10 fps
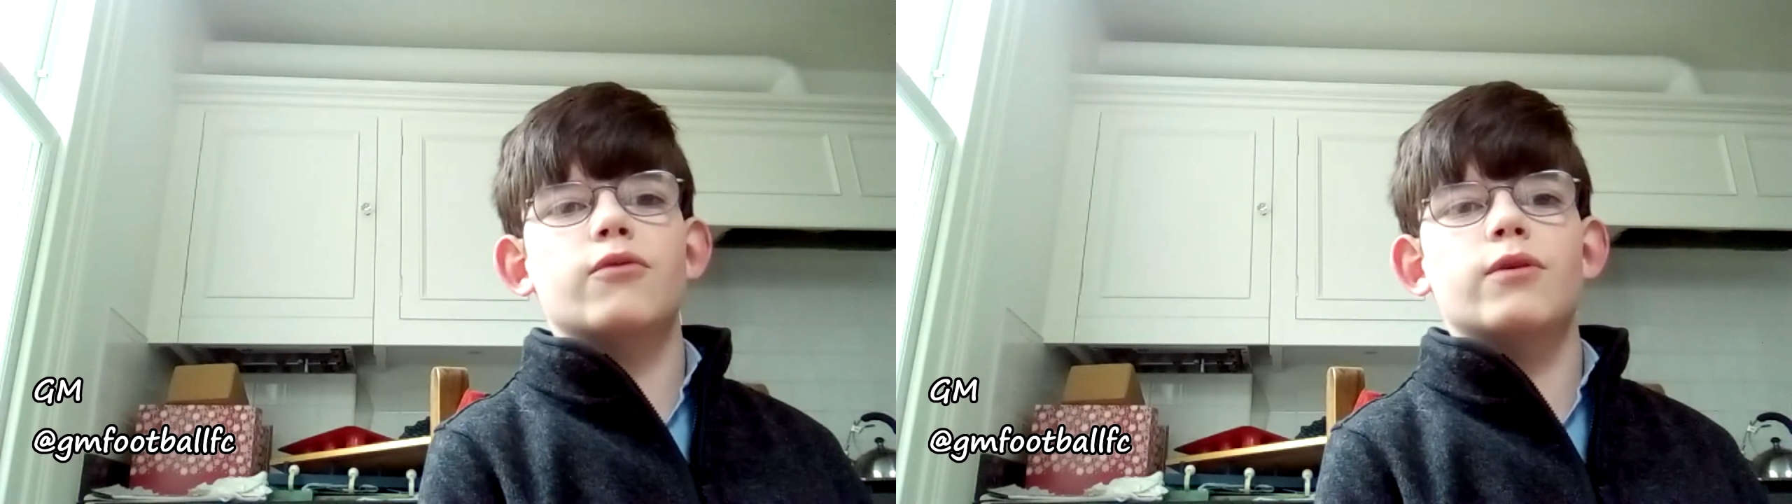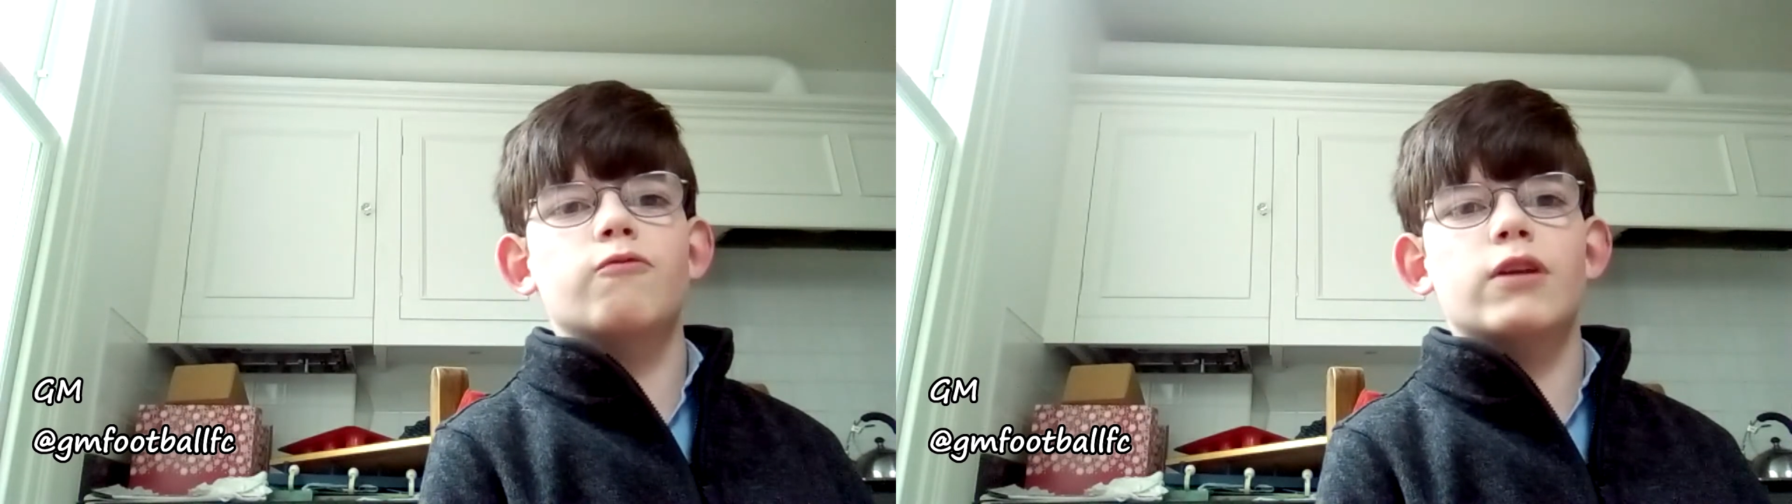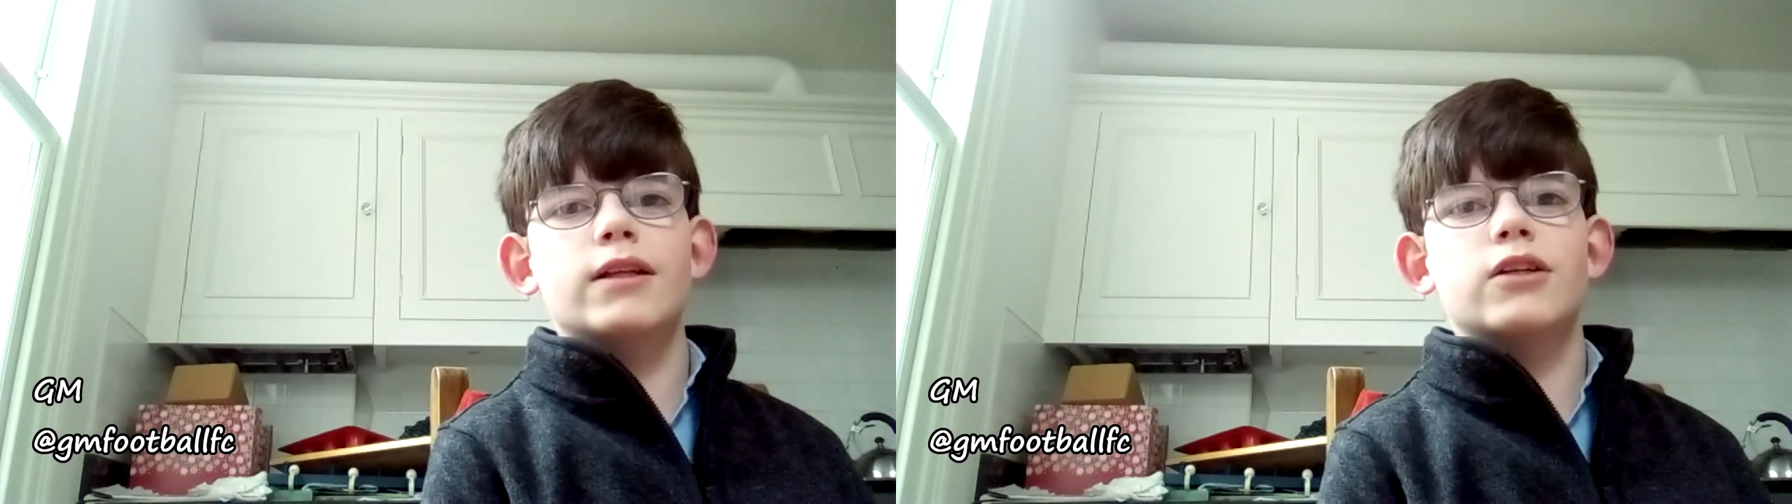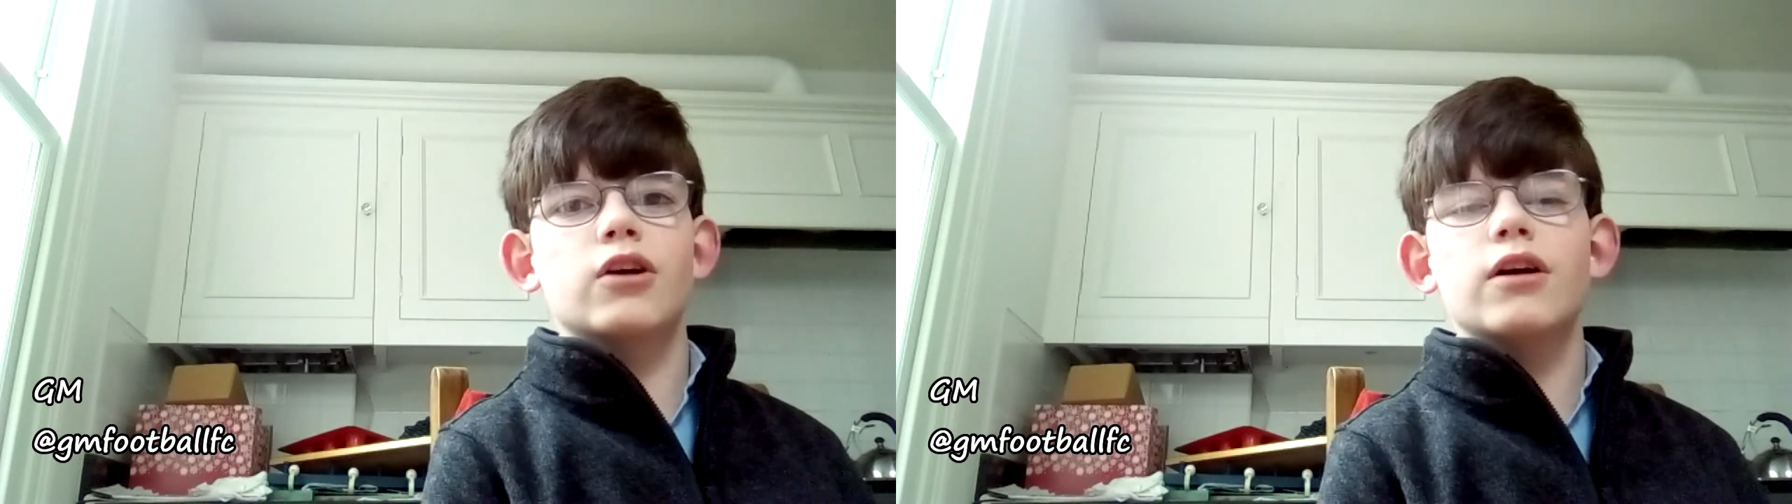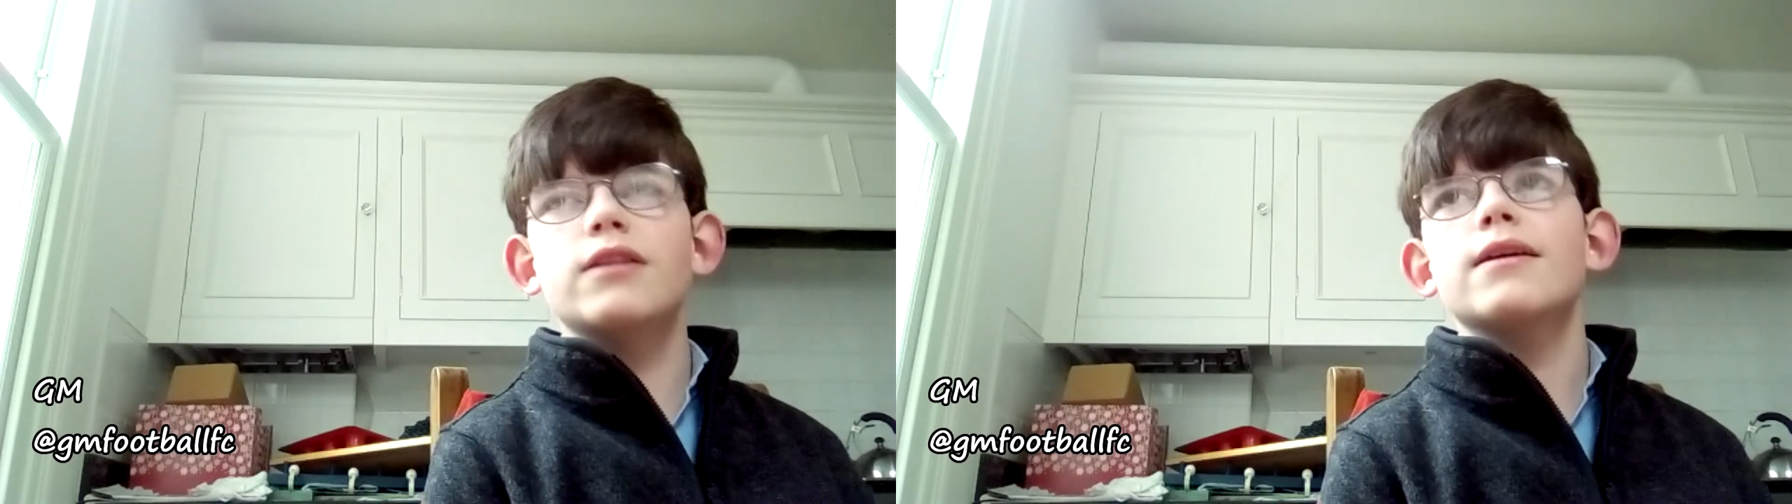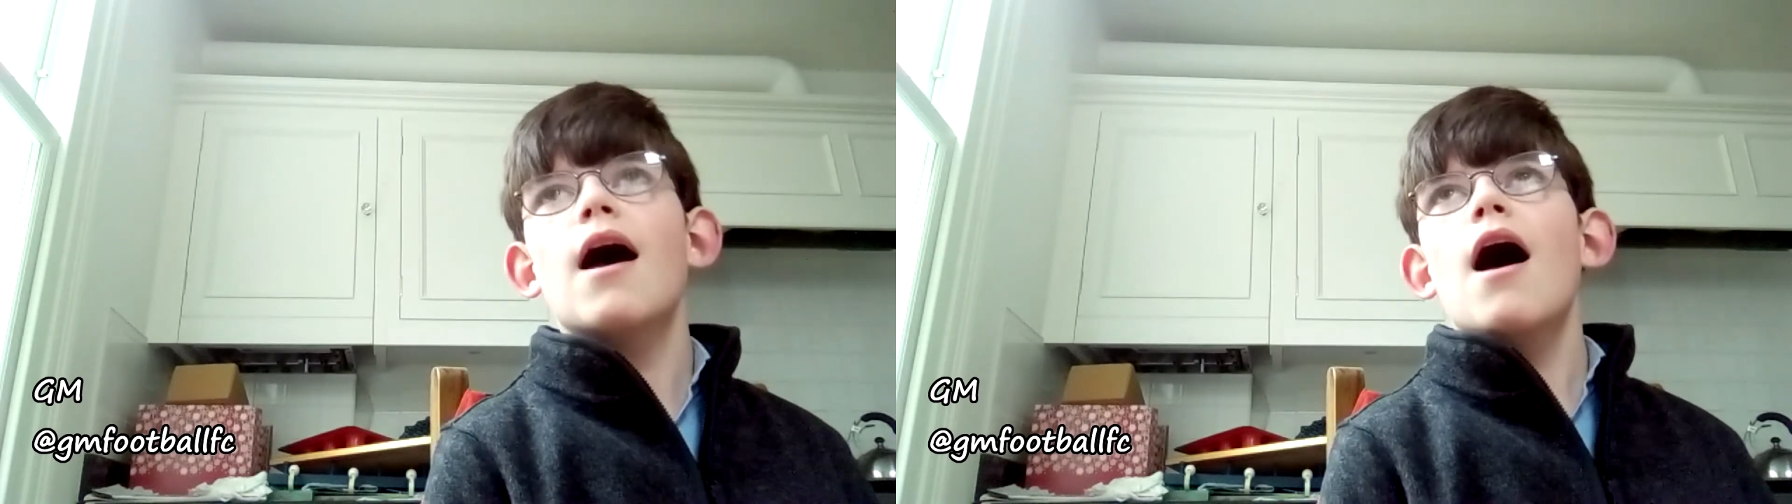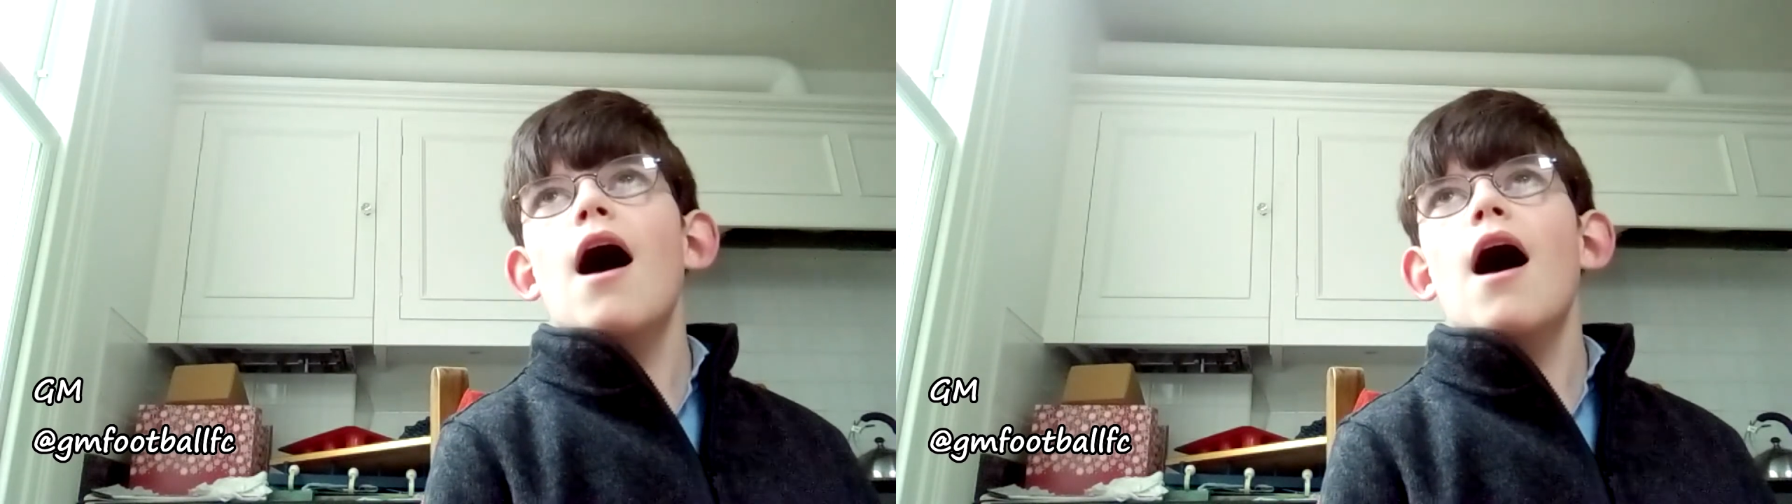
doing really good.